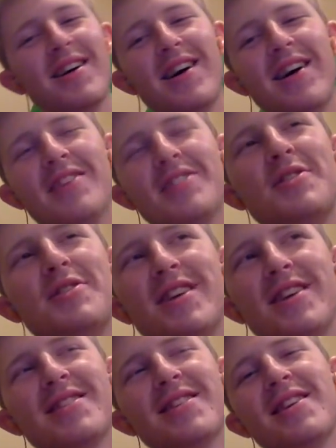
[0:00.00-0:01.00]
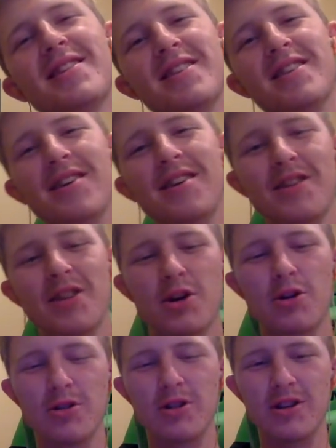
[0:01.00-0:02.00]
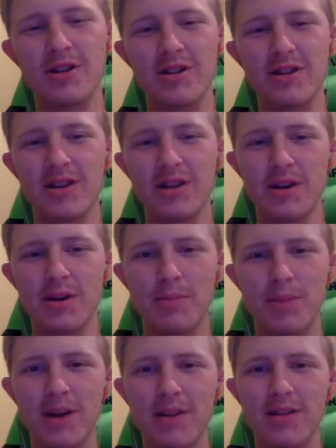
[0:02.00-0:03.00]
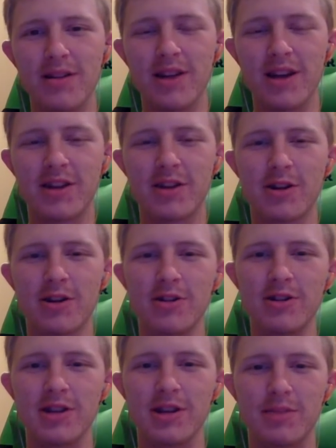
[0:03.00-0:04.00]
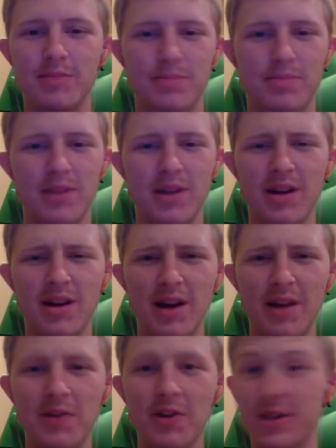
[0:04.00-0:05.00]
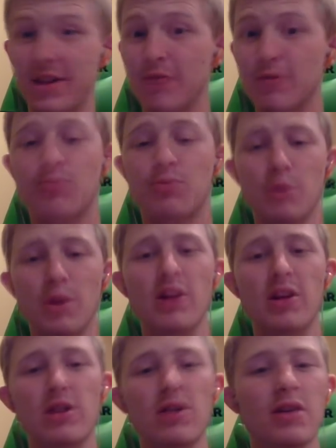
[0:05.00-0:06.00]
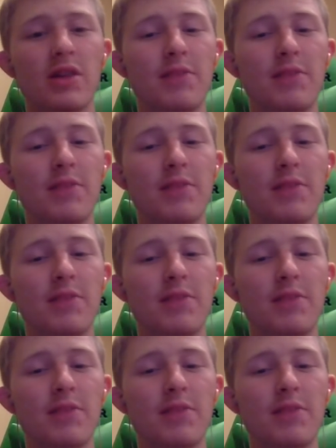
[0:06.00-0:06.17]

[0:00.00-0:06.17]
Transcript: Ah, so he doesn't get the golden button like the girl did. I feel like that was really good.